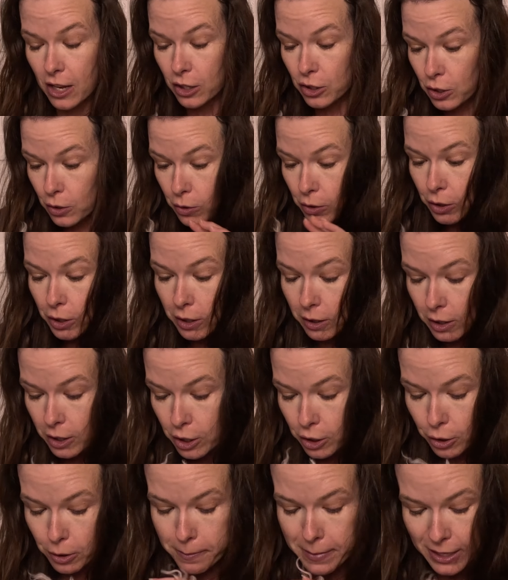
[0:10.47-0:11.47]
Doodle,
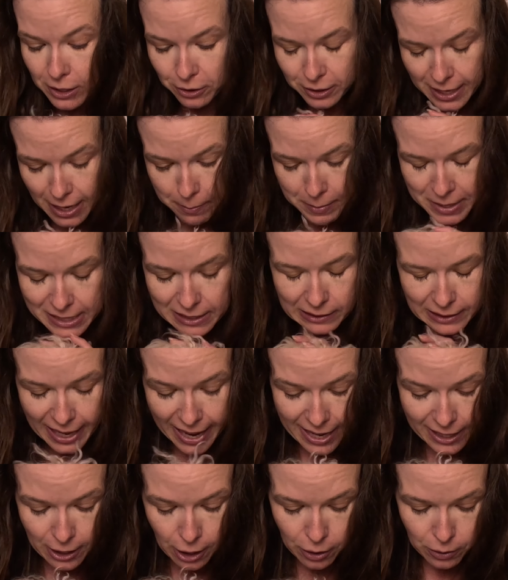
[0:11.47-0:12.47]
your middle name is
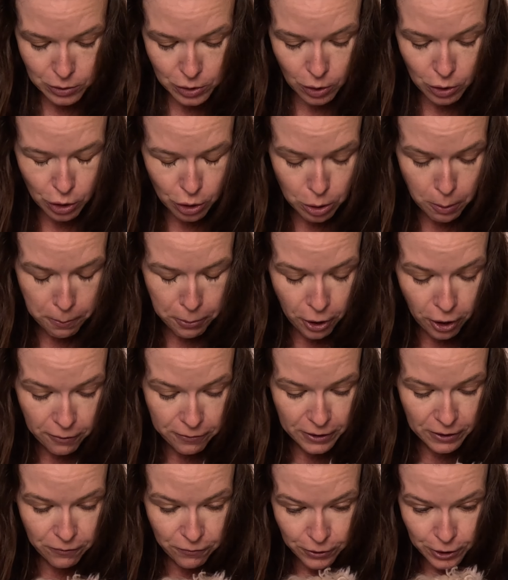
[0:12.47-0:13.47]
Lego, so you're the
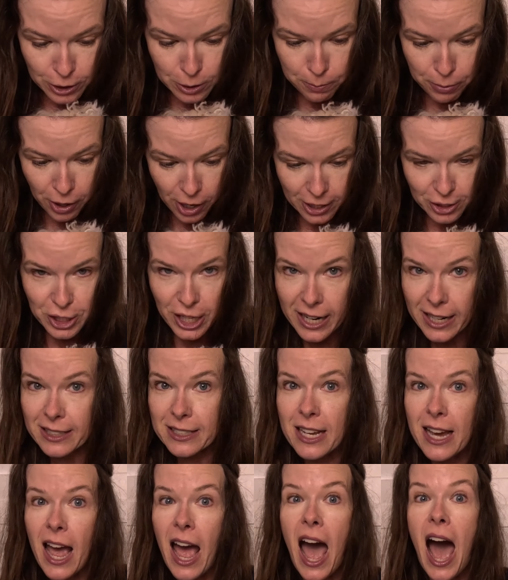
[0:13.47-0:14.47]
perfect first project.